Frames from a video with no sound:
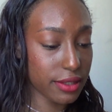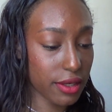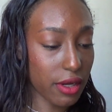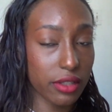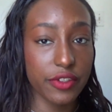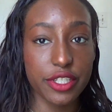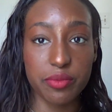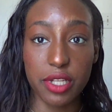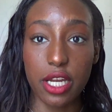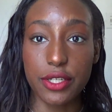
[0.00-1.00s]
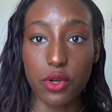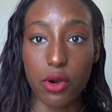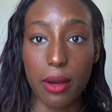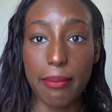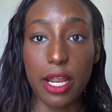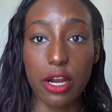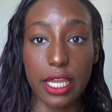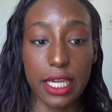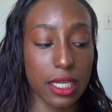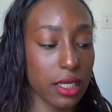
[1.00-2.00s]
All of their suppliers are
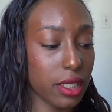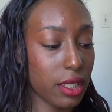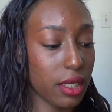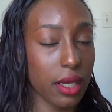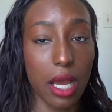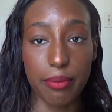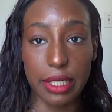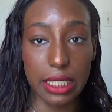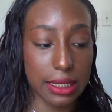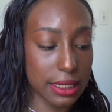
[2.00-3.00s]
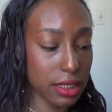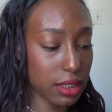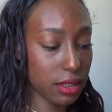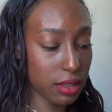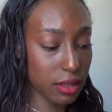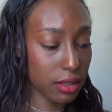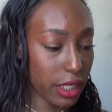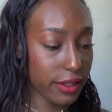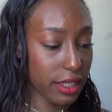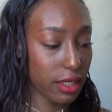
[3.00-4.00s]
American companies.
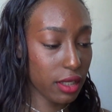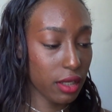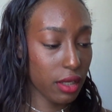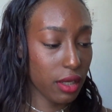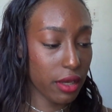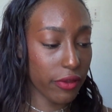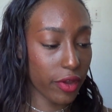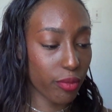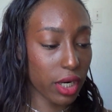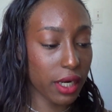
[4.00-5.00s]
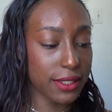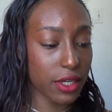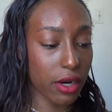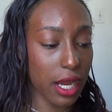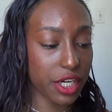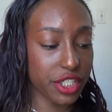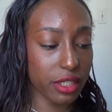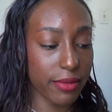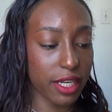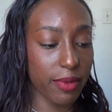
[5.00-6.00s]
And then their products are
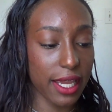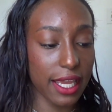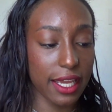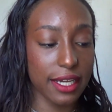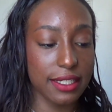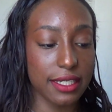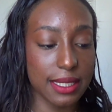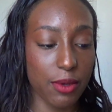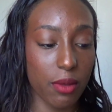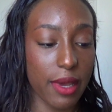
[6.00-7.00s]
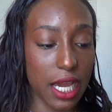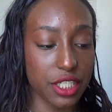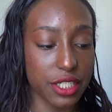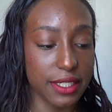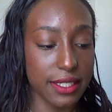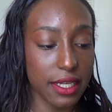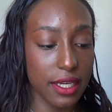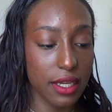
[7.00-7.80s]
actually made by hand in small batches,